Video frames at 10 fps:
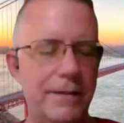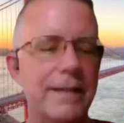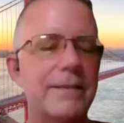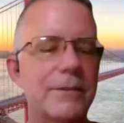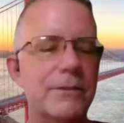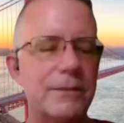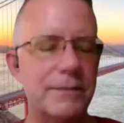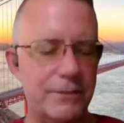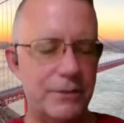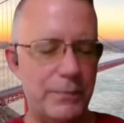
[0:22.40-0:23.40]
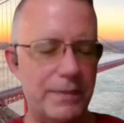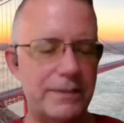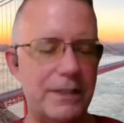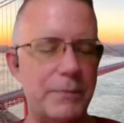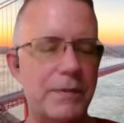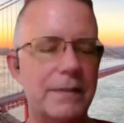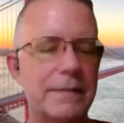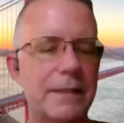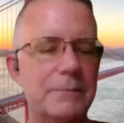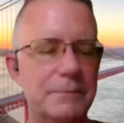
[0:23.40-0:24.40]
I get those so messed up all the
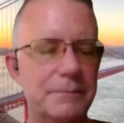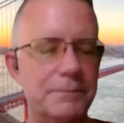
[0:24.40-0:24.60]
time.